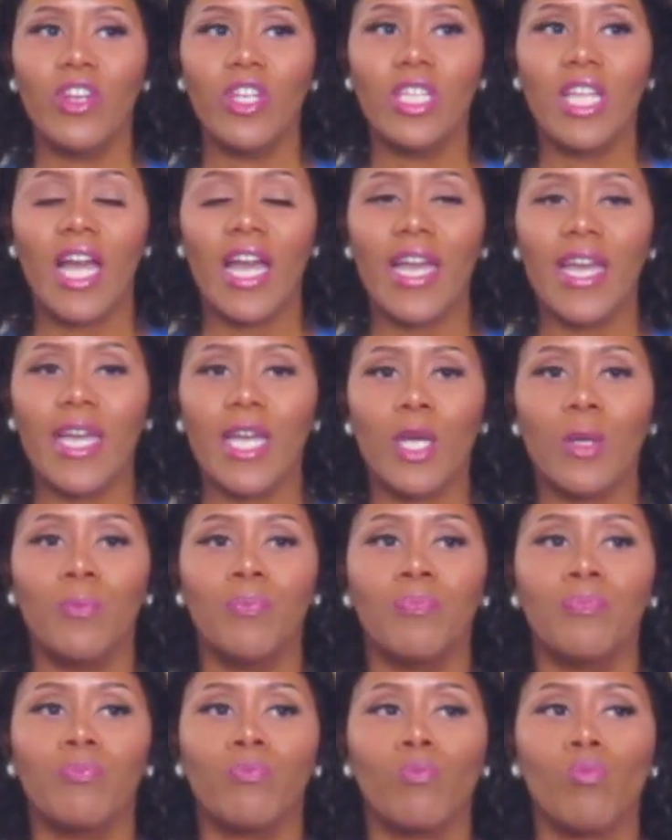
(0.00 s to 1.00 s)
feel like
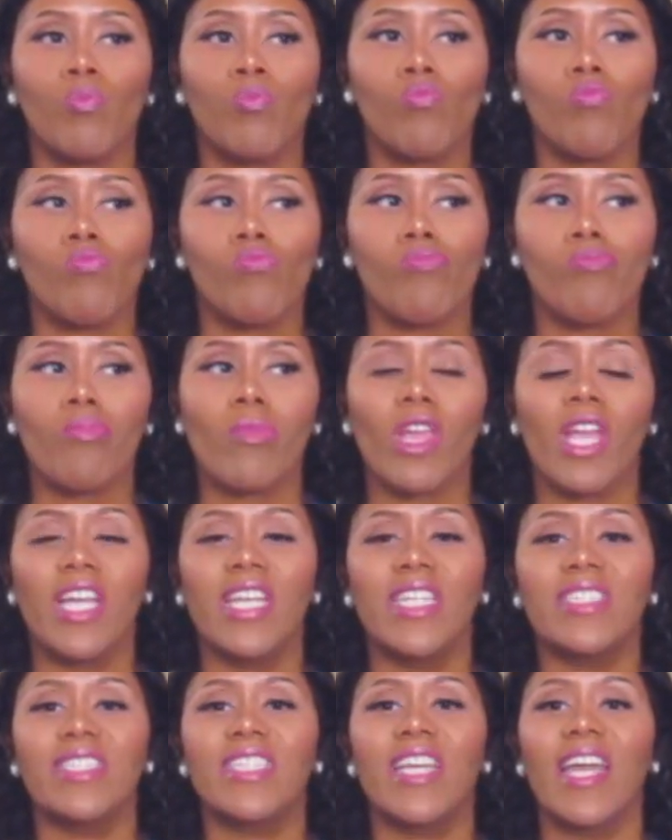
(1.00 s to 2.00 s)

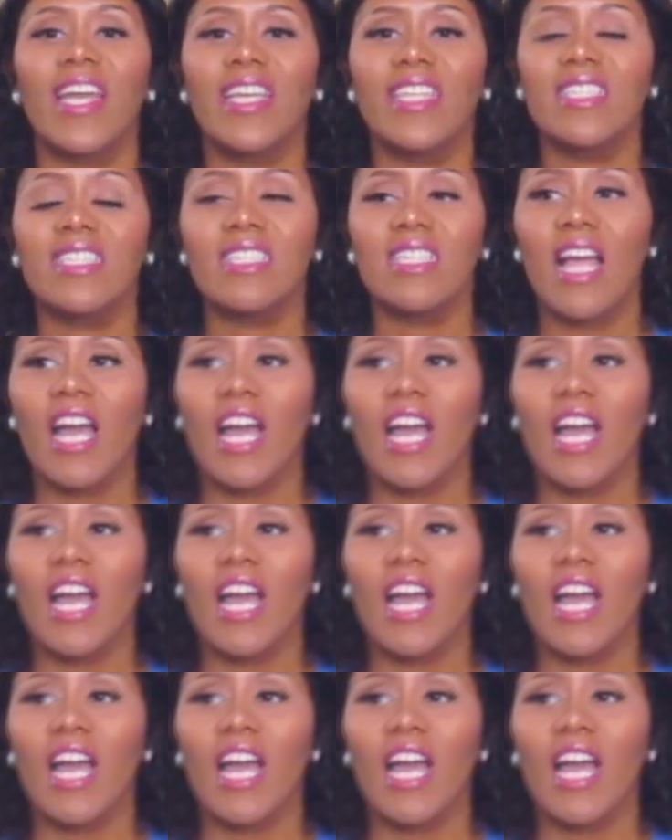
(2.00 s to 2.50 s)
it tastes